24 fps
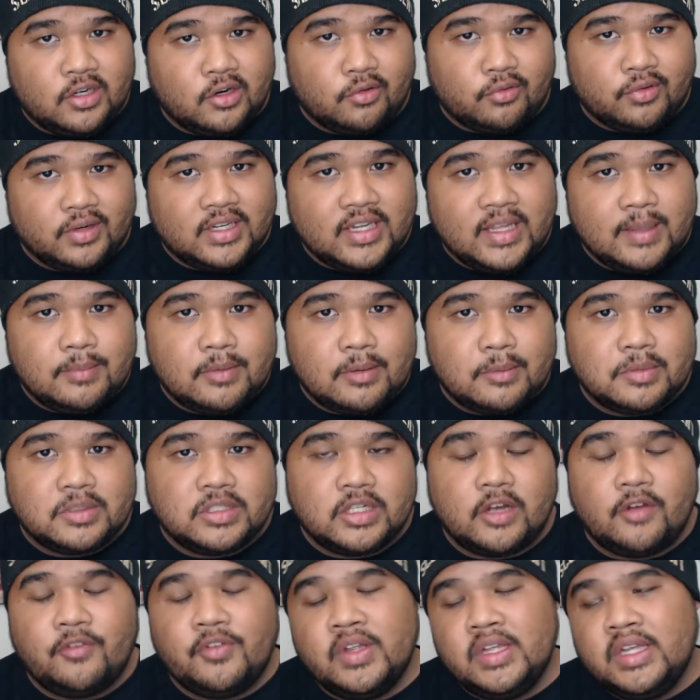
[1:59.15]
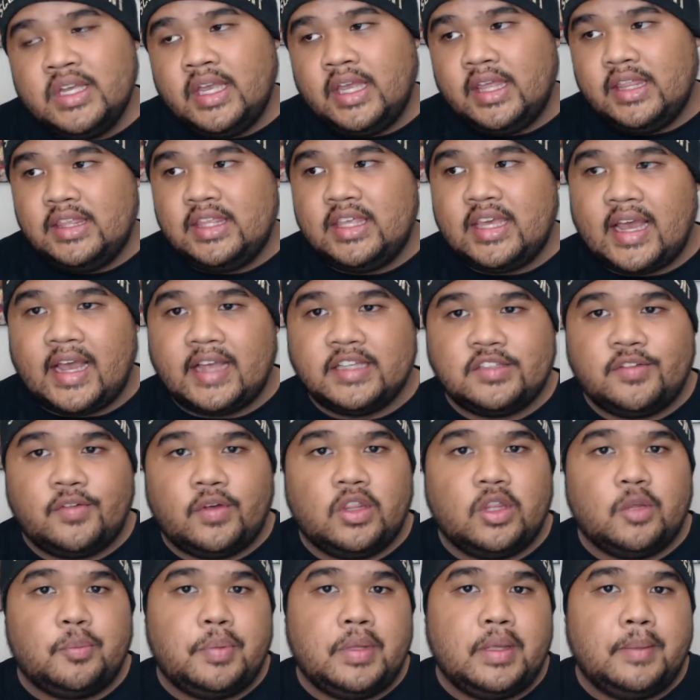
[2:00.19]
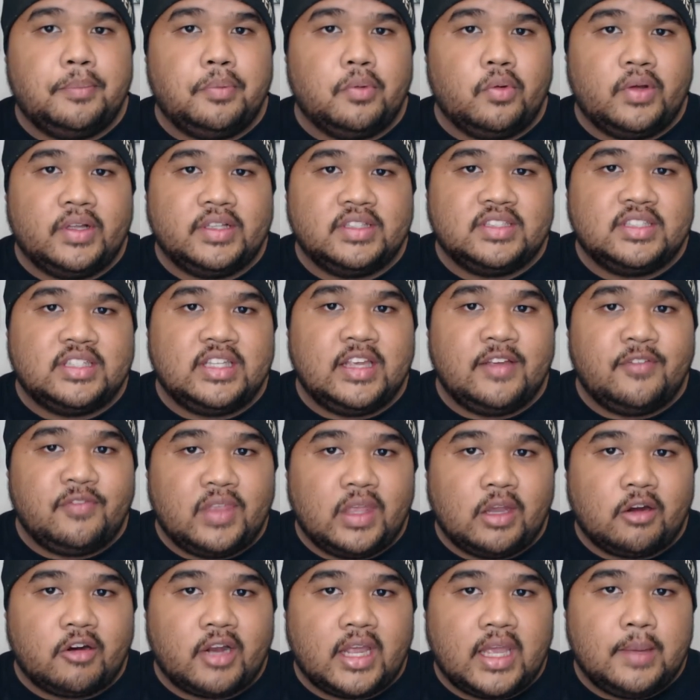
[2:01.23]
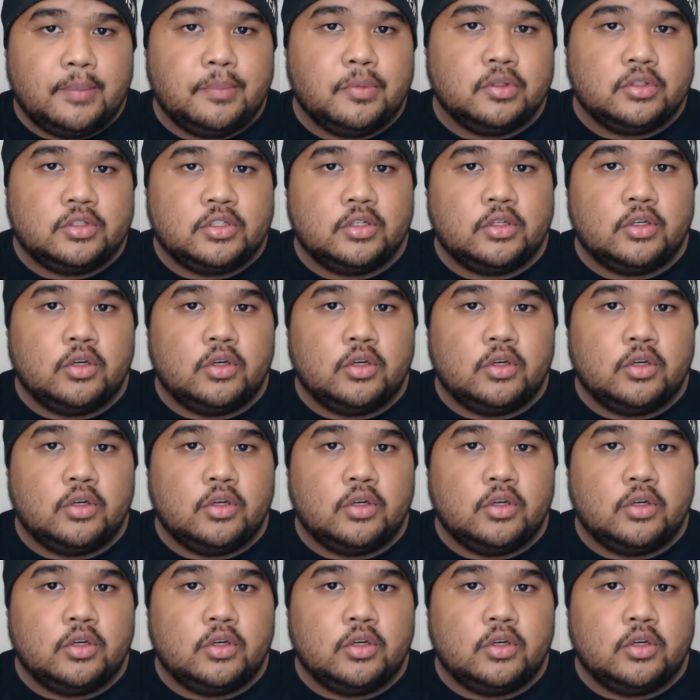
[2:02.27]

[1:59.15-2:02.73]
redeem themselves in the eyes of other people and see if they are able to